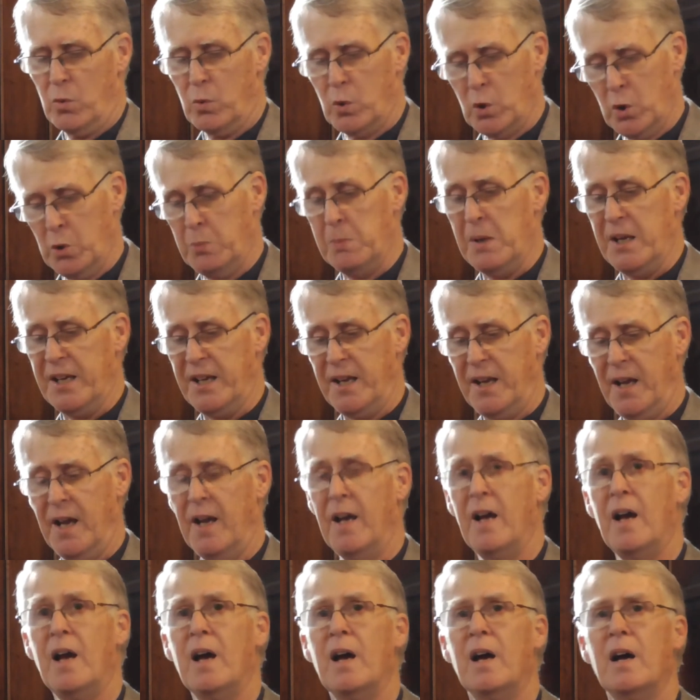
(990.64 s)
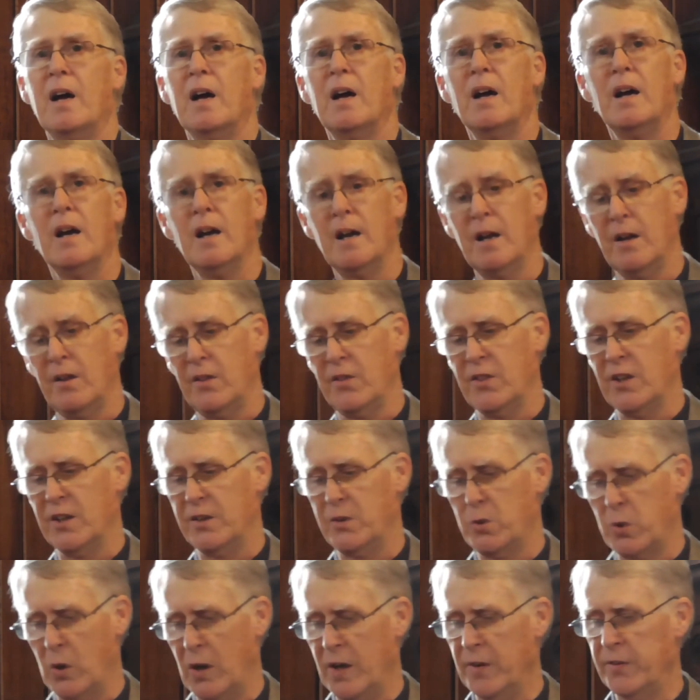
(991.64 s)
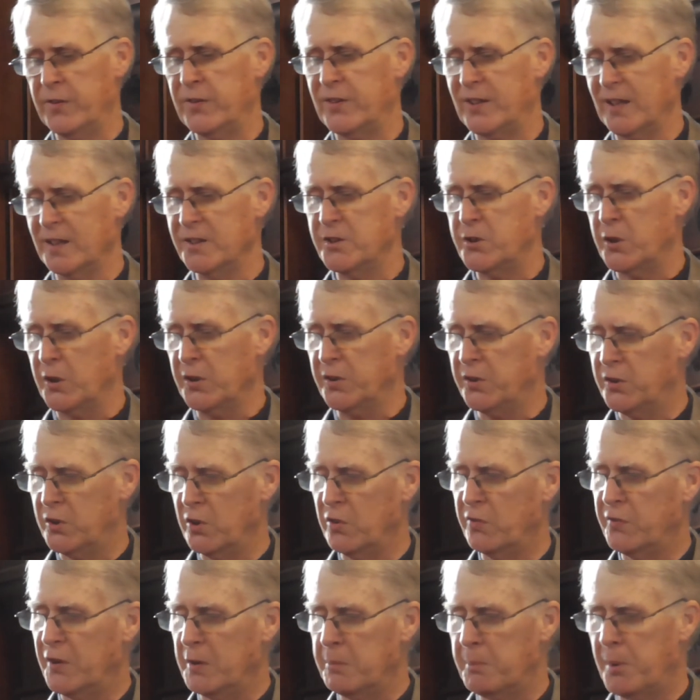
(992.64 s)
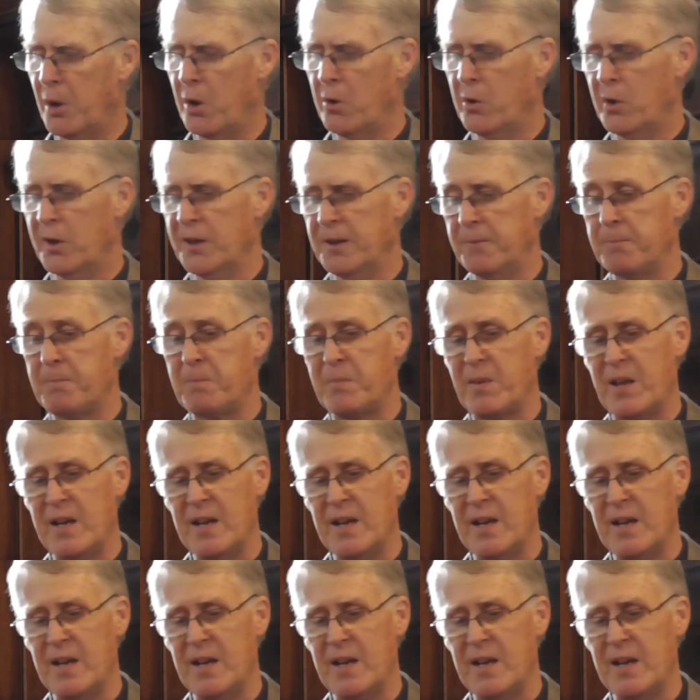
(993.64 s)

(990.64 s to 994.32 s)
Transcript: Rumi, the 12th century Sufi poet,